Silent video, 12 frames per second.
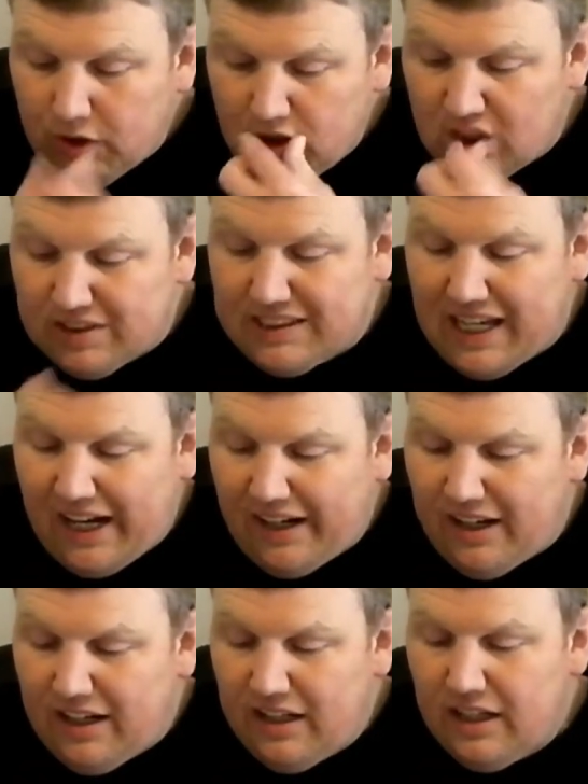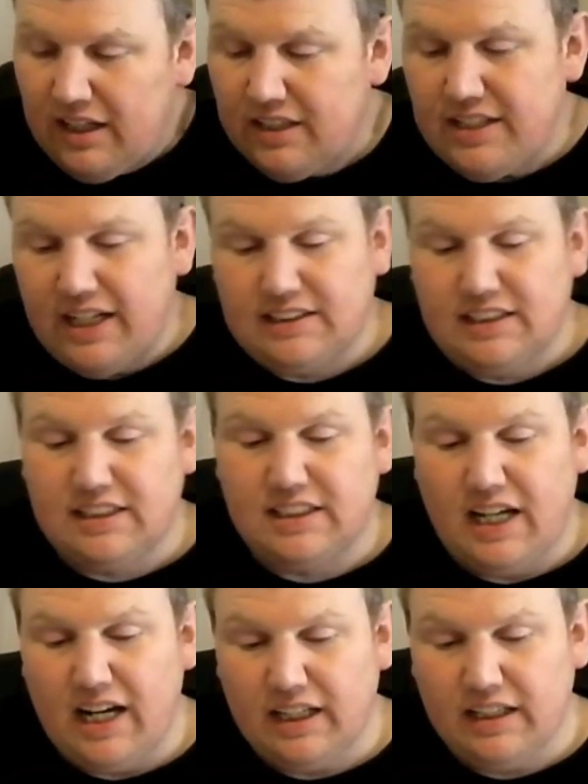Gonzaga, Texas
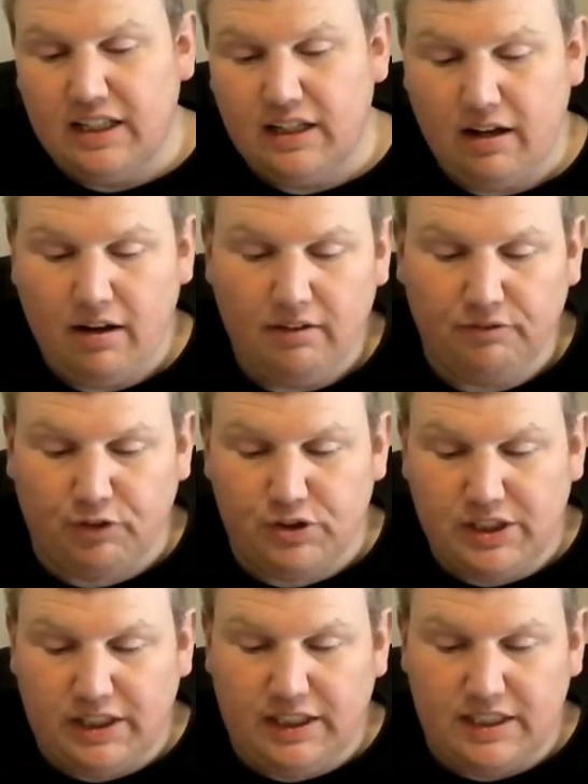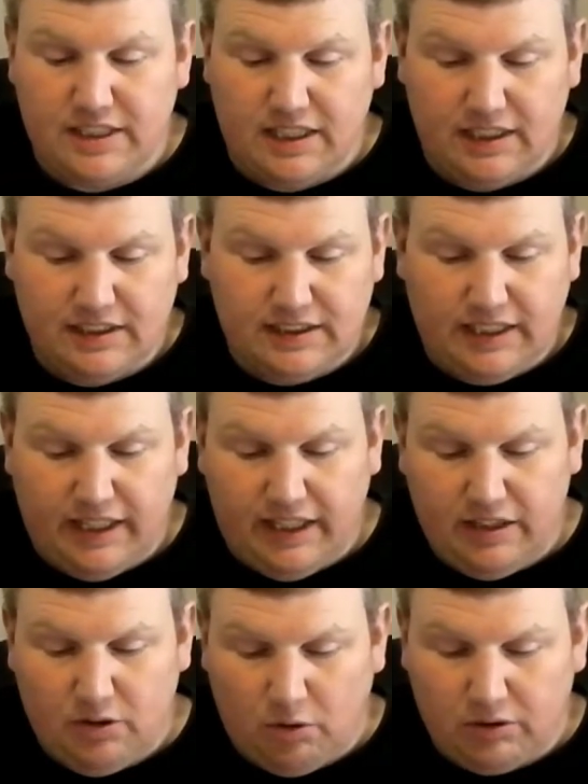Tech, Virginia,
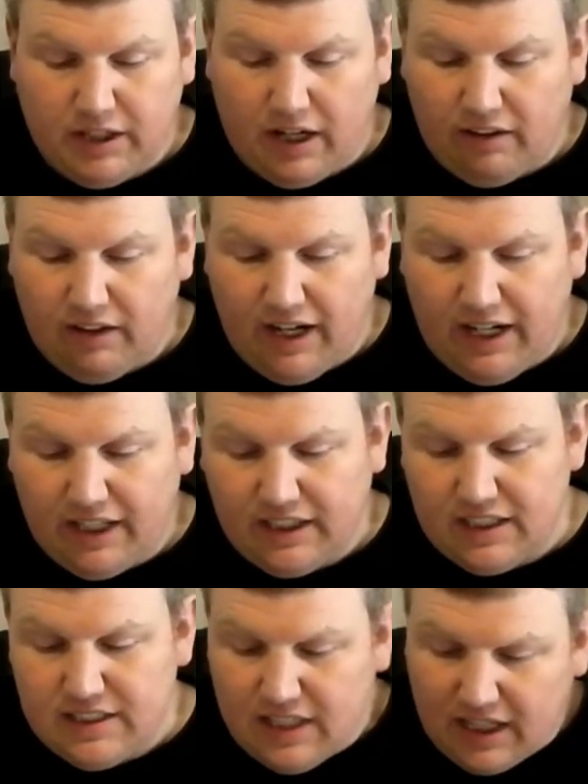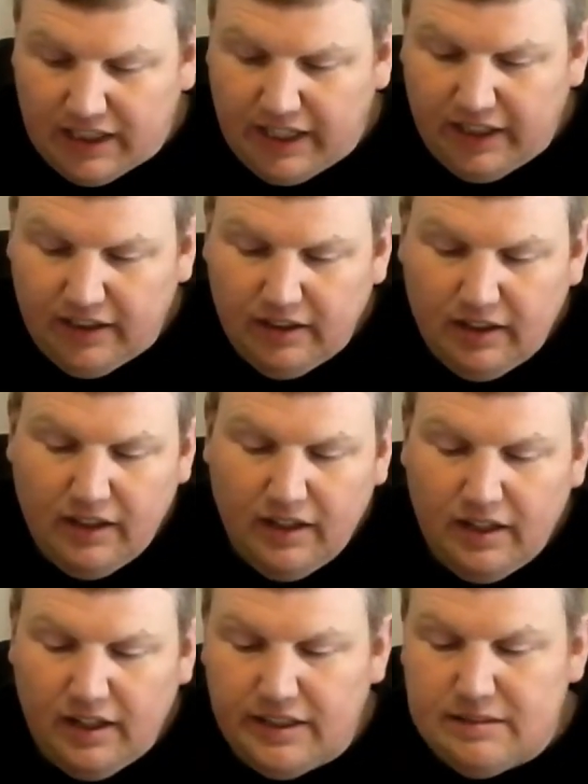Tennessee, North Carolina, Kentucky
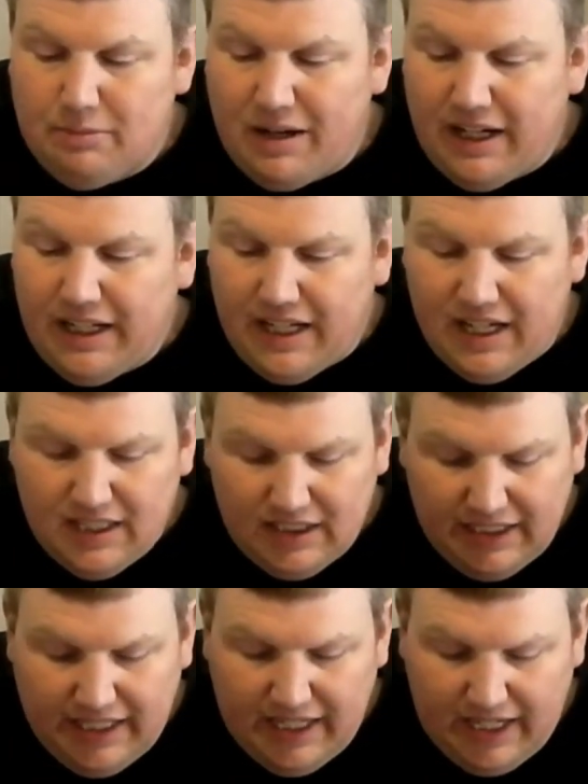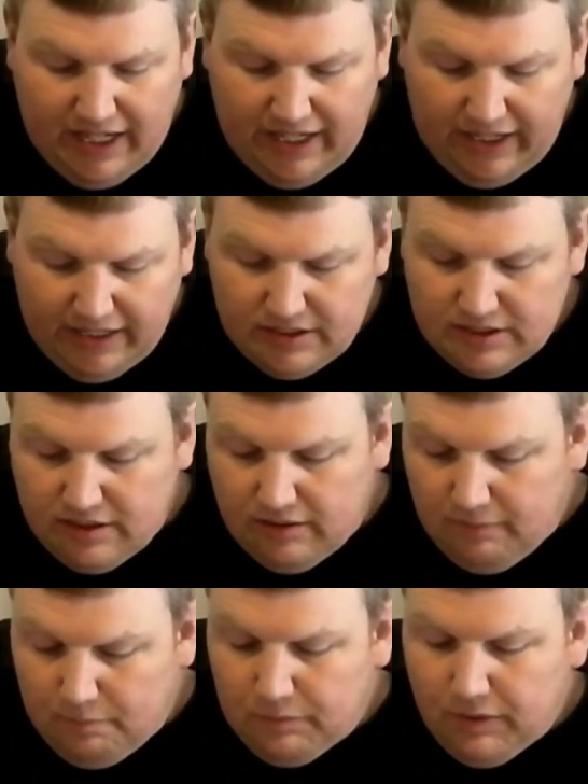is my Elite Eight.
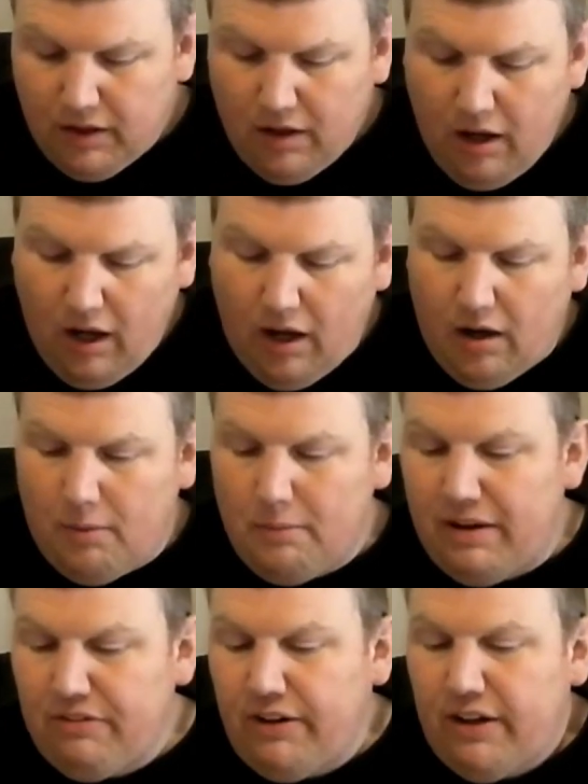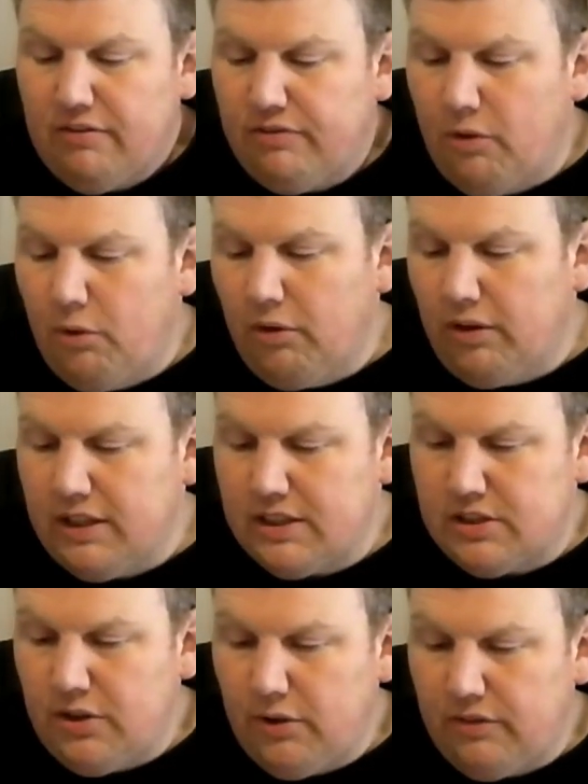My Final Four is
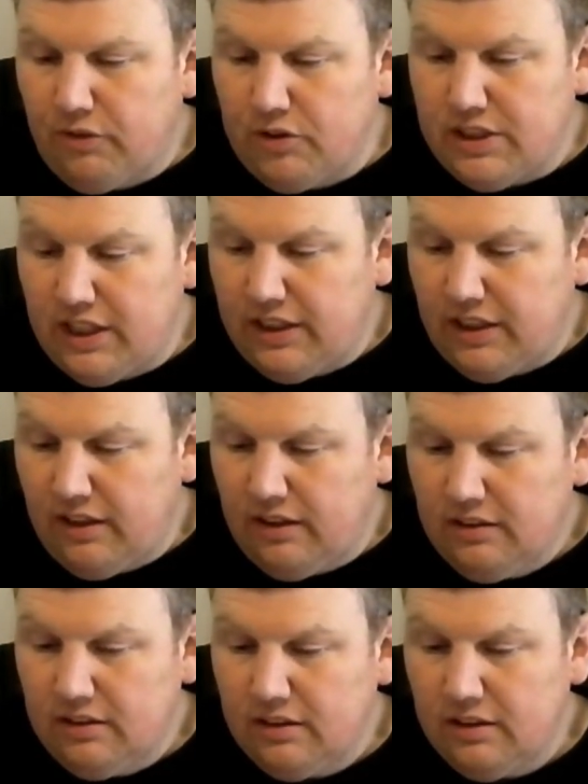Duke, Virginia,